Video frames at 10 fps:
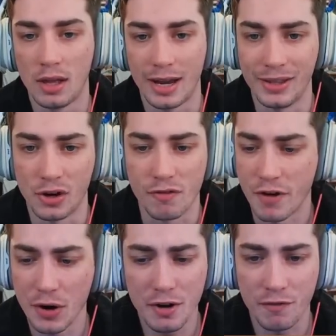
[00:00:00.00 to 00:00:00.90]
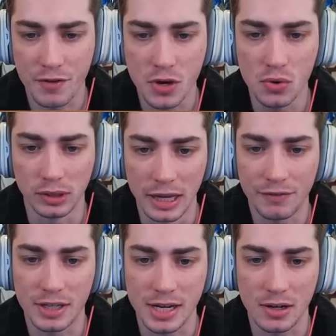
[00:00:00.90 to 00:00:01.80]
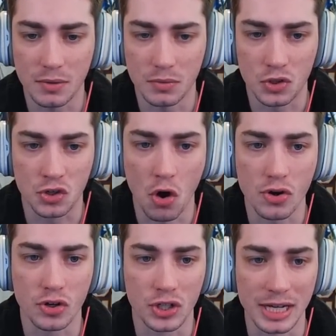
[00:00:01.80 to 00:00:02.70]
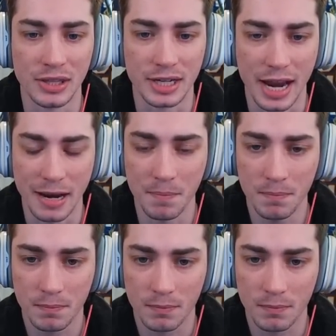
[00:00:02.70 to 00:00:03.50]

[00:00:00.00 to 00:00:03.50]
And there are very few lefty starters in the game.